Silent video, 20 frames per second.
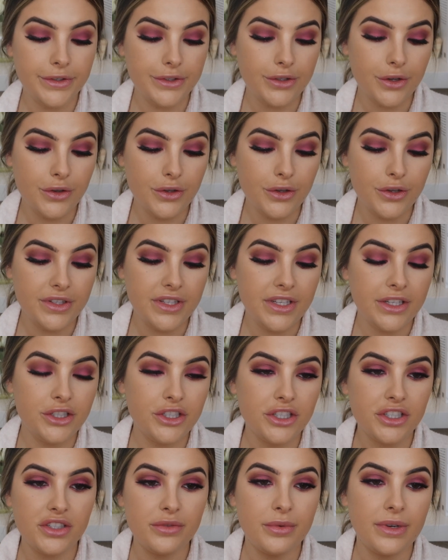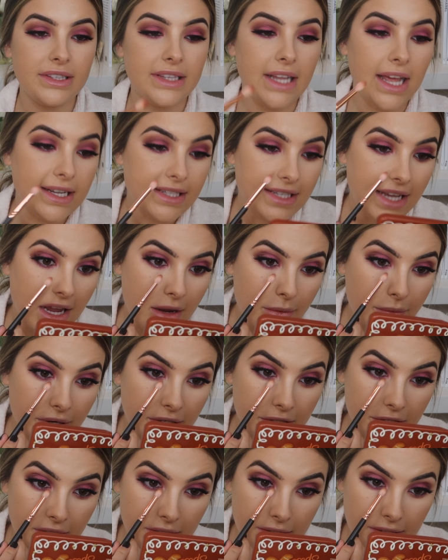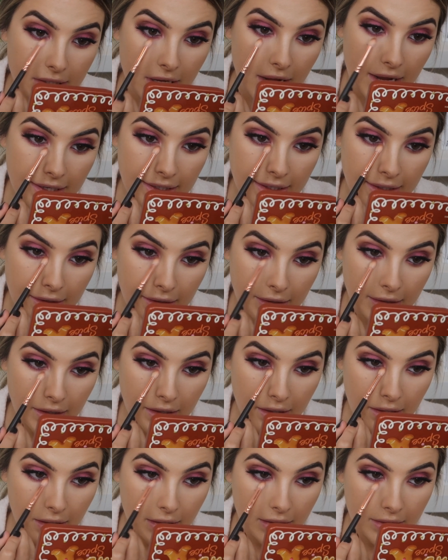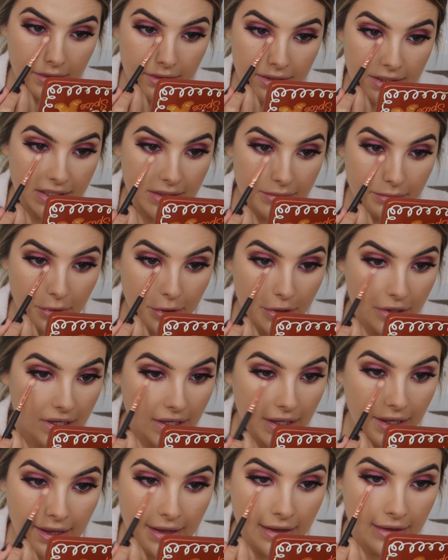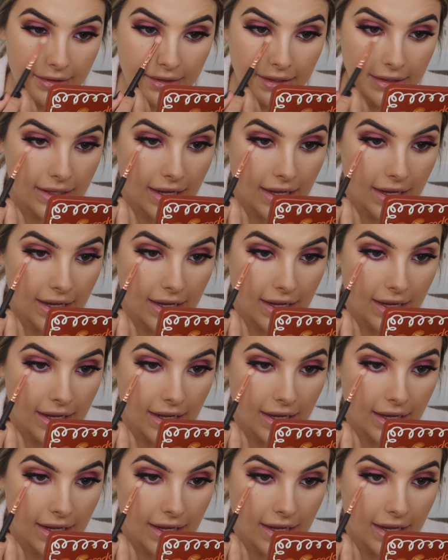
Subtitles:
So using Gingerbread Latte, we are just kind of smoking out the